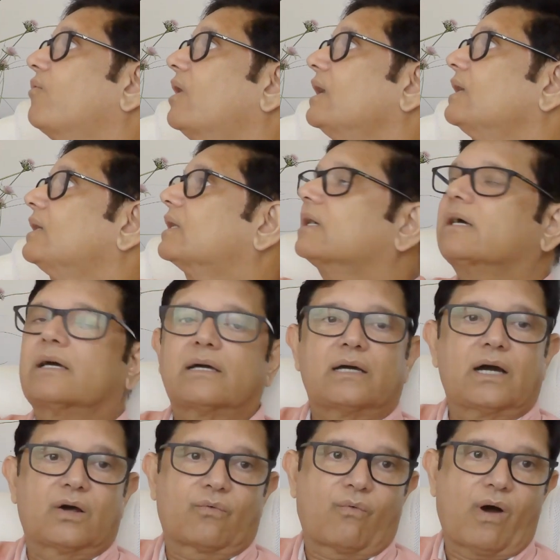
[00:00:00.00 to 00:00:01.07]
what
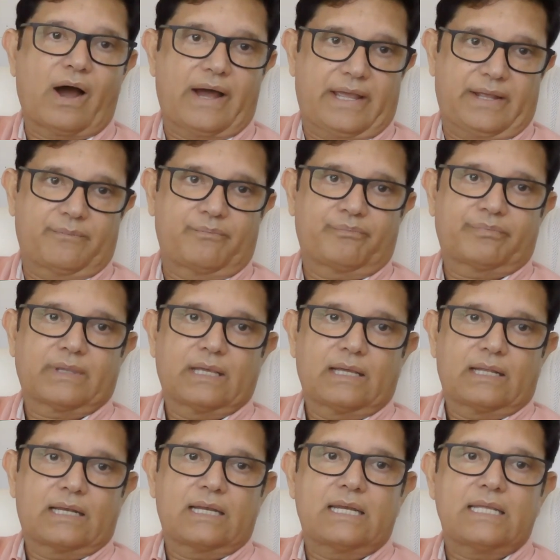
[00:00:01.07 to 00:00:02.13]
or why.
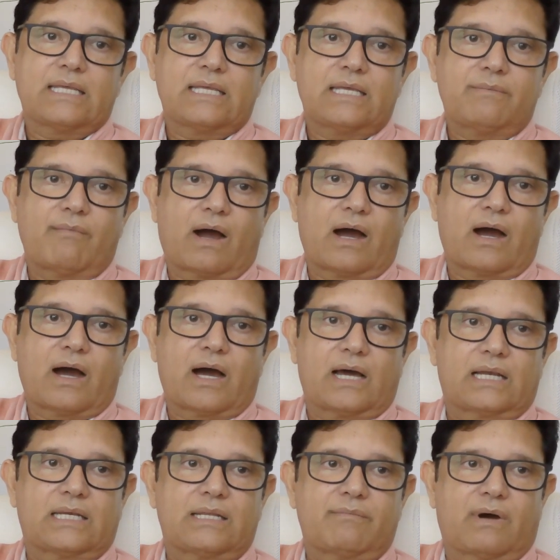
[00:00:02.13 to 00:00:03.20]
Li ma
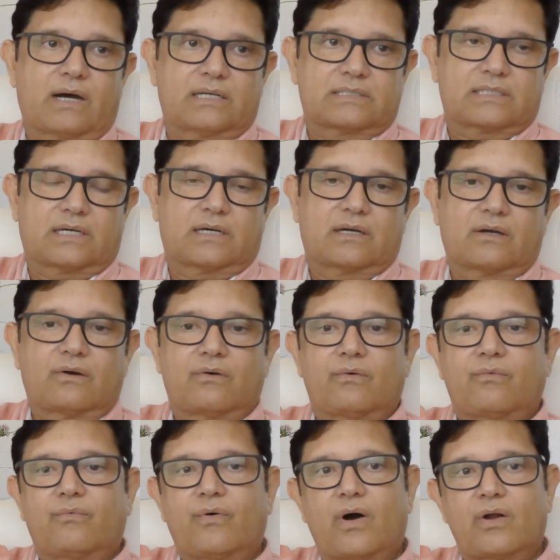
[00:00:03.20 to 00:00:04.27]
li maza.
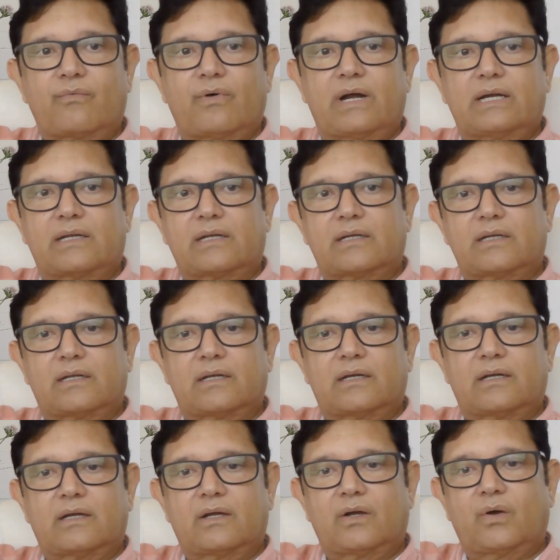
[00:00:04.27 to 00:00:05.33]
For what?
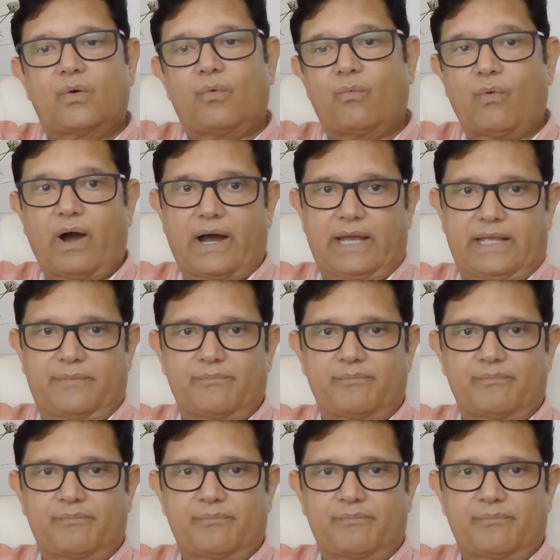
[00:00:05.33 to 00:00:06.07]
Why?